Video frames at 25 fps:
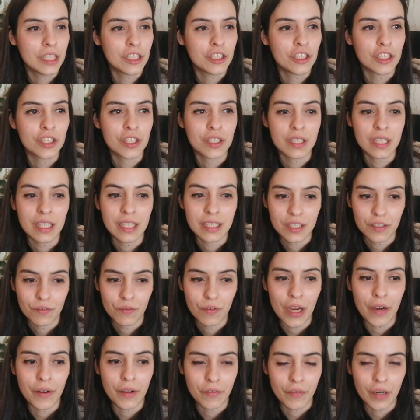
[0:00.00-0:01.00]

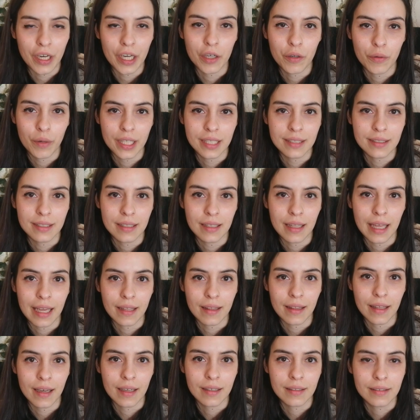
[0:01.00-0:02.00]
It's very, very crazy
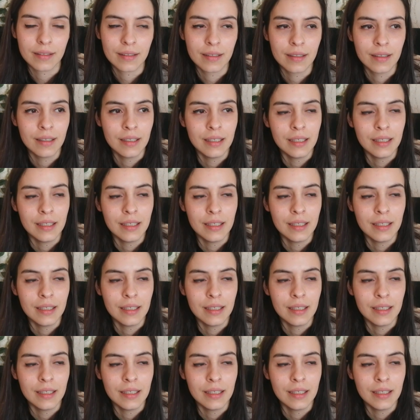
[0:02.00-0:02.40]
like that.